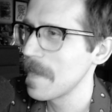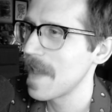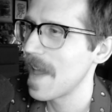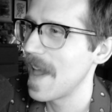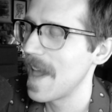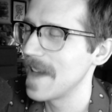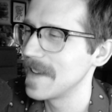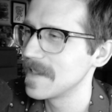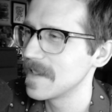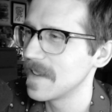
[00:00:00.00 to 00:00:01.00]

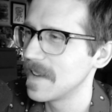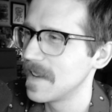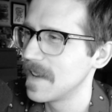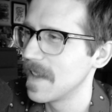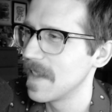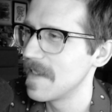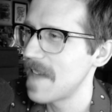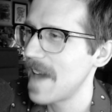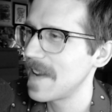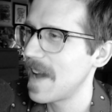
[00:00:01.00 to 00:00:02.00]
And
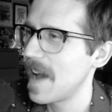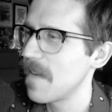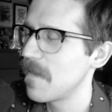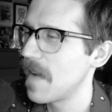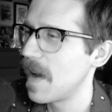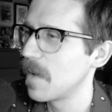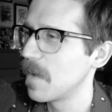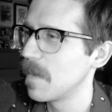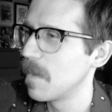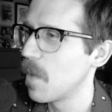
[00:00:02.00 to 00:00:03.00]
that I
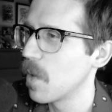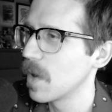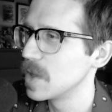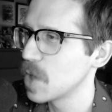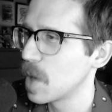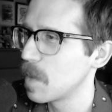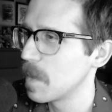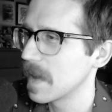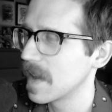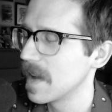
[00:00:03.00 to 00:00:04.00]
found more enjoyable
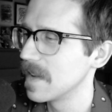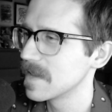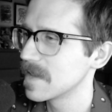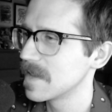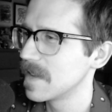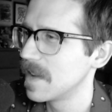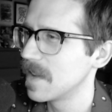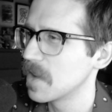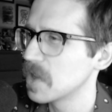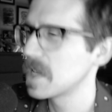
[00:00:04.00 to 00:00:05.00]
because
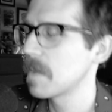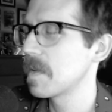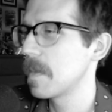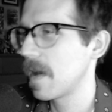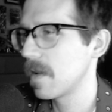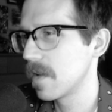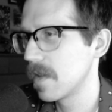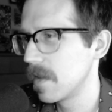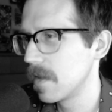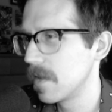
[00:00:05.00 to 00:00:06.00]
there's something about
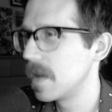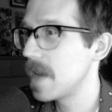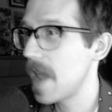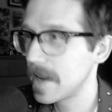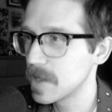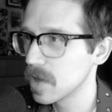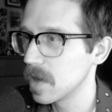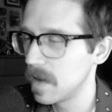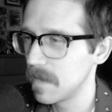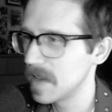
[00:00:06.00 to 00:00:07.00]
the nature
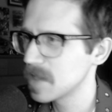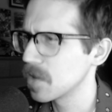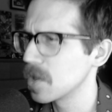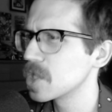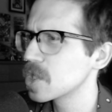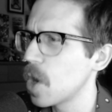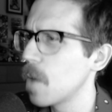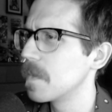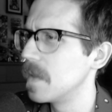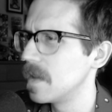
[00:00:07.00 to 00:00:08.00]
of this, or the
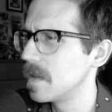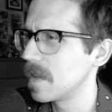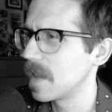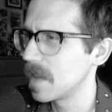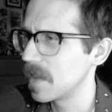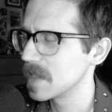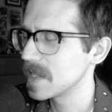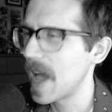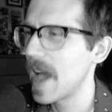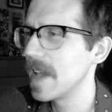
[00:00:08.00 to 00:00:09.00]
scope and the
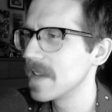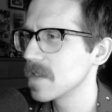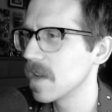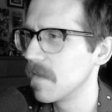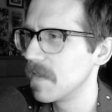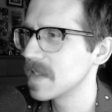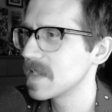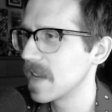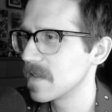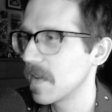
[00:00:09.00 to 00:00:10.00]
size of this,
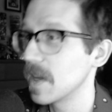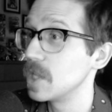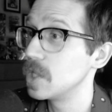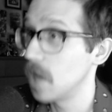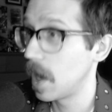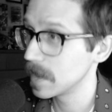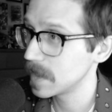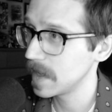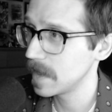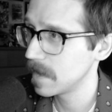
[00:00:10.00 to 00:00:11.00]
that is very
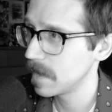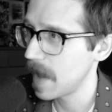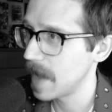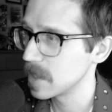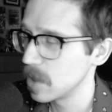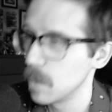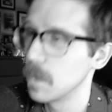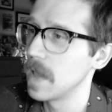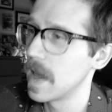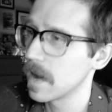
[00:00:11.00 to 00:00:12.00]
daunting as a new
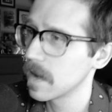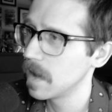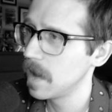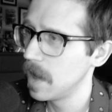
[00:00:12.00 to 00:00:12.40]
player.